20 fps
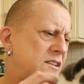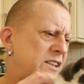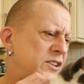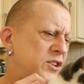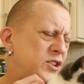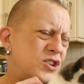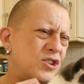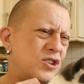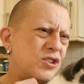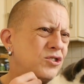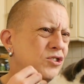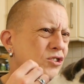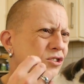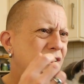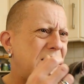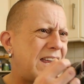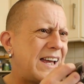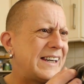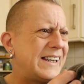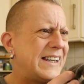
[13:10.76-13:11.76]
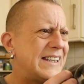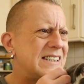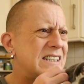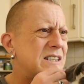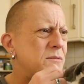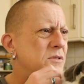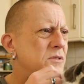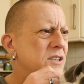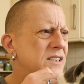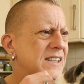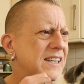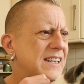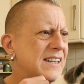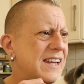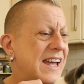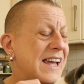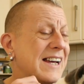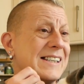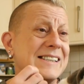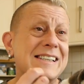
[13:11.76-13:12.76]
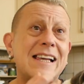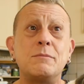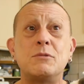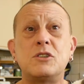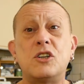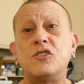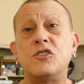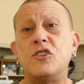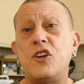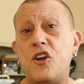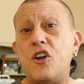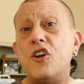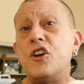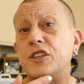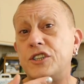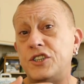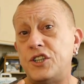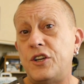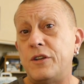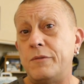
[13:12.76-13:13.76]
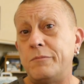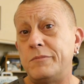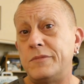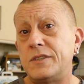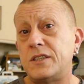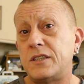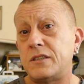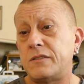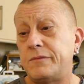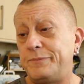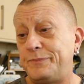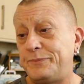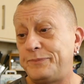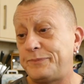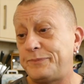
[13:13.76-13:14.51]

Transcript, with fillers: And you so don't like intimacy, except on her terms